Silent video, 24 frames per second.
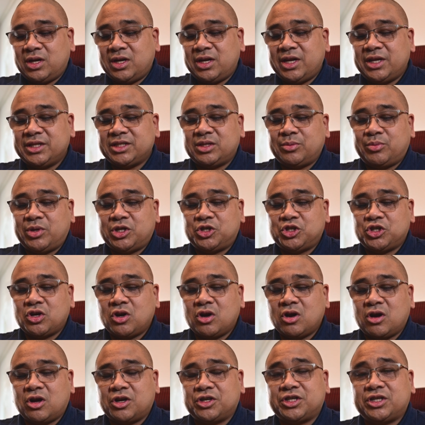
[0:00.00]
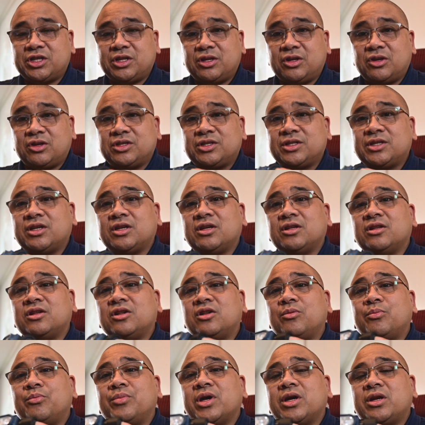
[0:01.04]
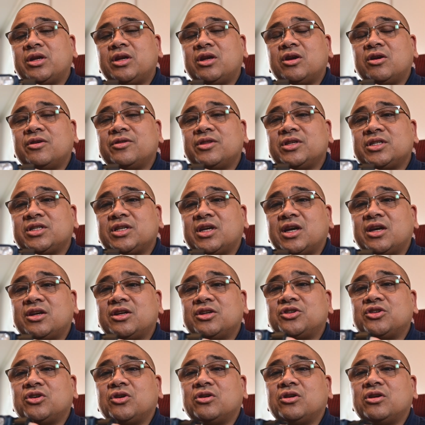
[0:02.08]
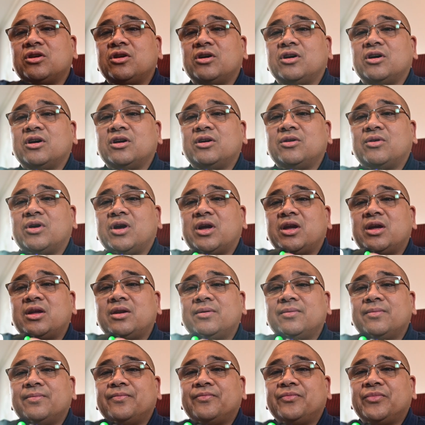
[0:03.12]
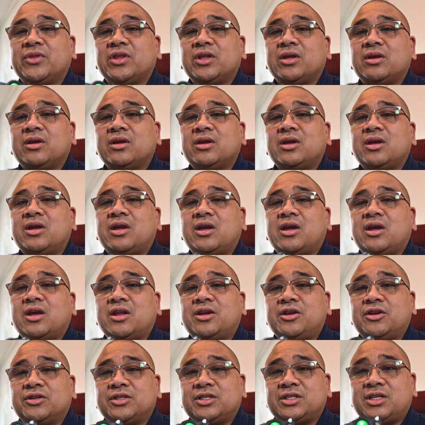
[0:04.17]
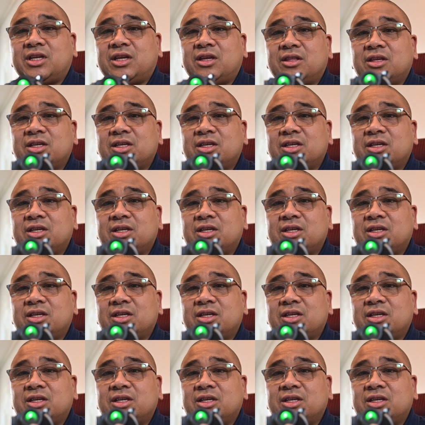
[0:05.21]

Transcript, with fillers: it needs to be charged. And there's a little button here on the side to turn it on, right? And you'll see